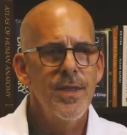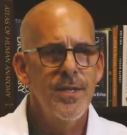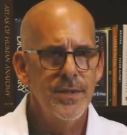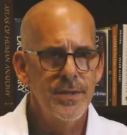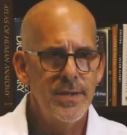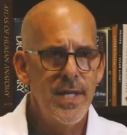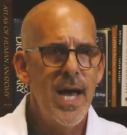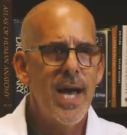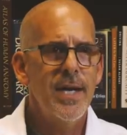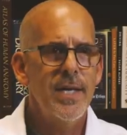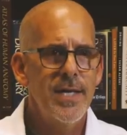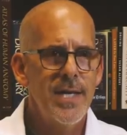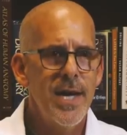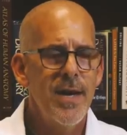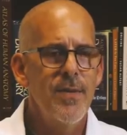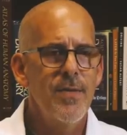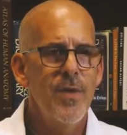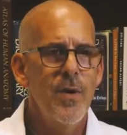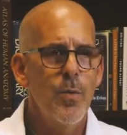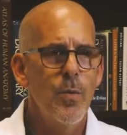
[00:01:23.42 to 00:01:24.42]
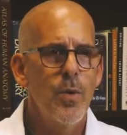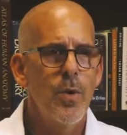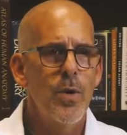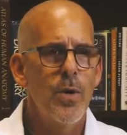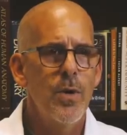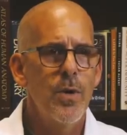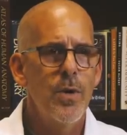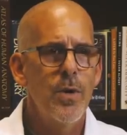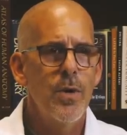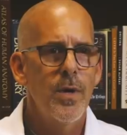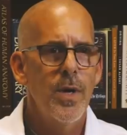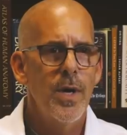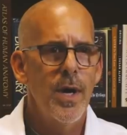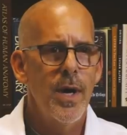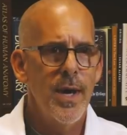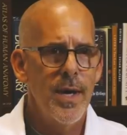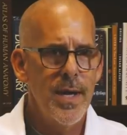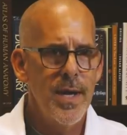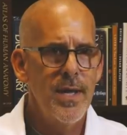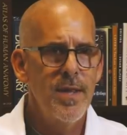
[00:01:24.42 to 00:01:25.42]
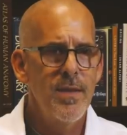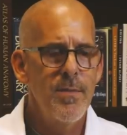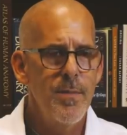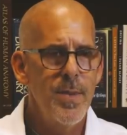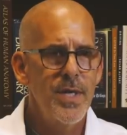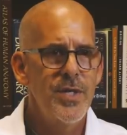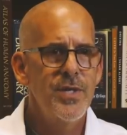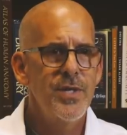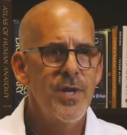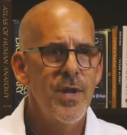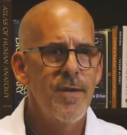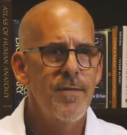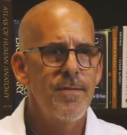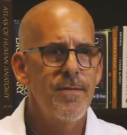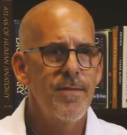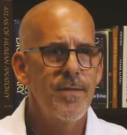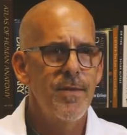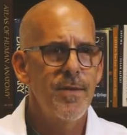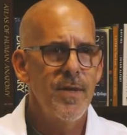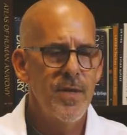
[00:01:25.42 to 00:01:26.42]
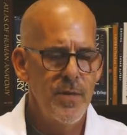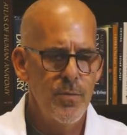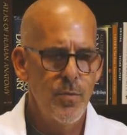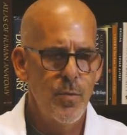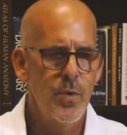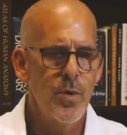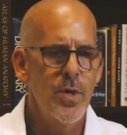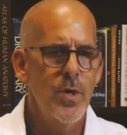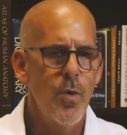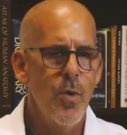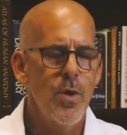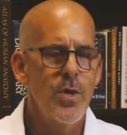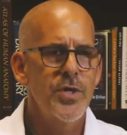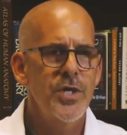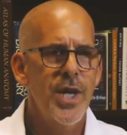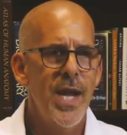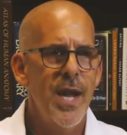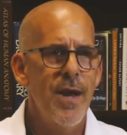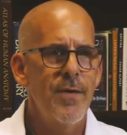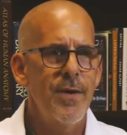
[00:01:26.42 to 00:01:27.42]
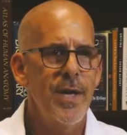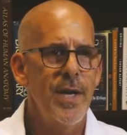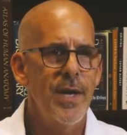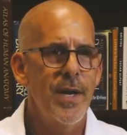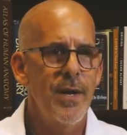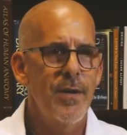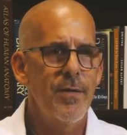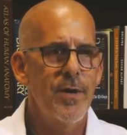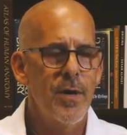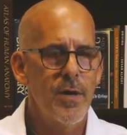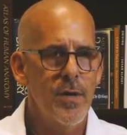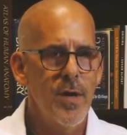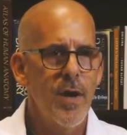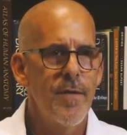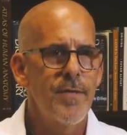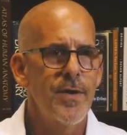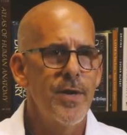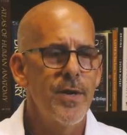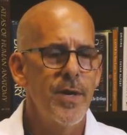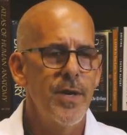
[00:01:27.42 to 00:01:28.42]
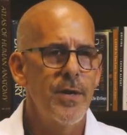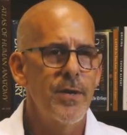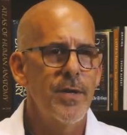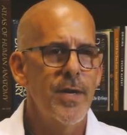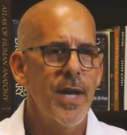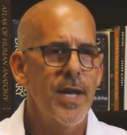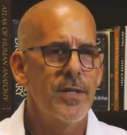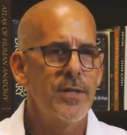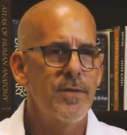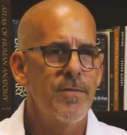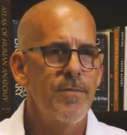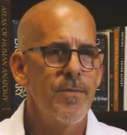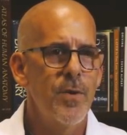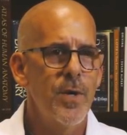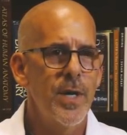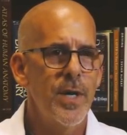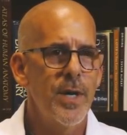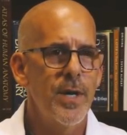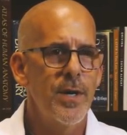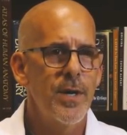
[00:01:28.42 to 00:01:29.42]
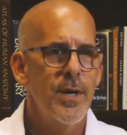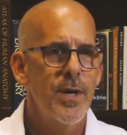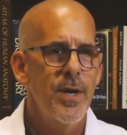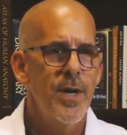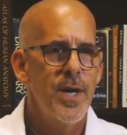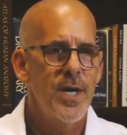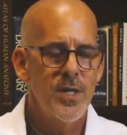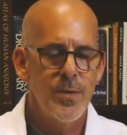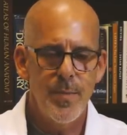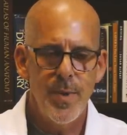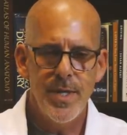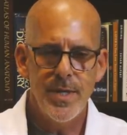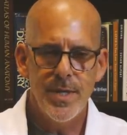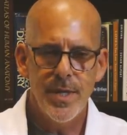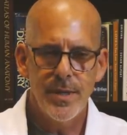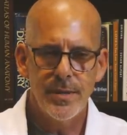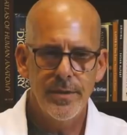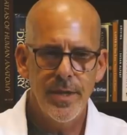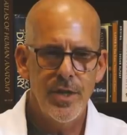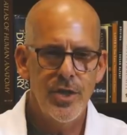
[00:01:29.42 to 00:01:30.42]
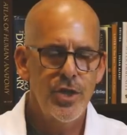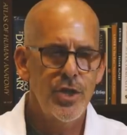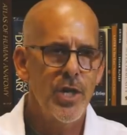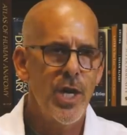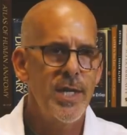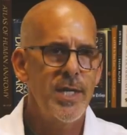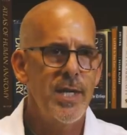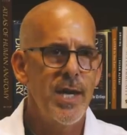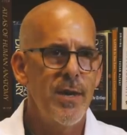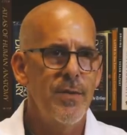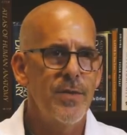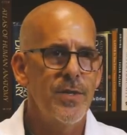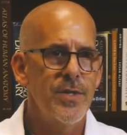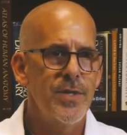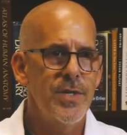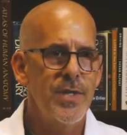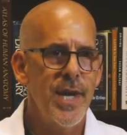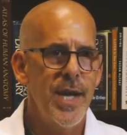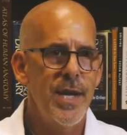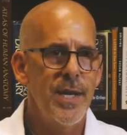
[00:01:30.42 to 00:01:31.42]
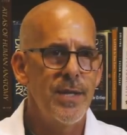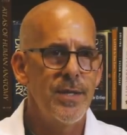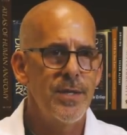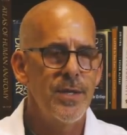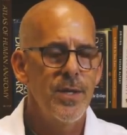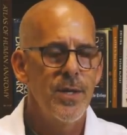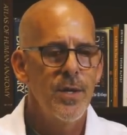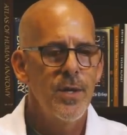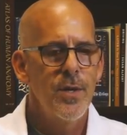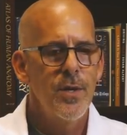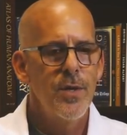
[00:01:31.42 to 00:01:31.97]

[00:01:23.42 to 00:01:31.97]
The lockdown that we're uh, in the midst of we're in Orange County now, and our governor here in California has basically shut down the state.